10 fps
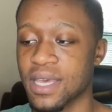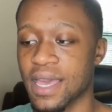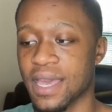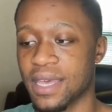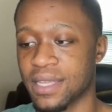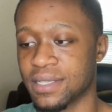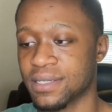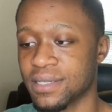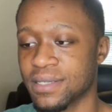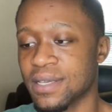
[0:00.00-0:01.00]
And
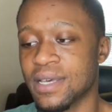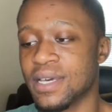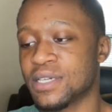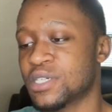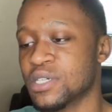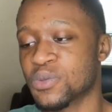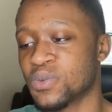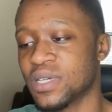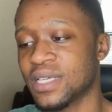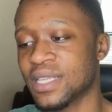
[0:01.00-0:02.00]
it's just
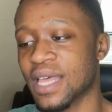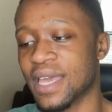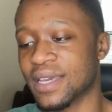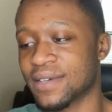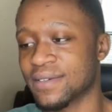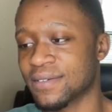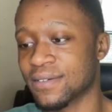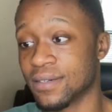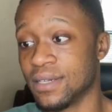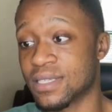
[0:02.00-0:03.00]
really like,
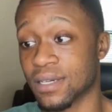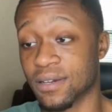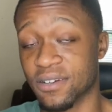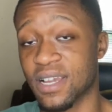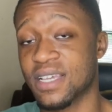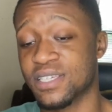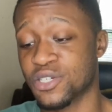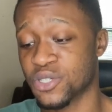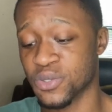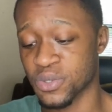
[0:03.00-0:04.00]
it's a crazy
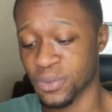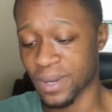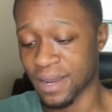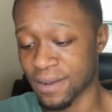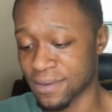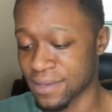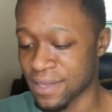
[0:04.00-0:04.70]
shoe to wear.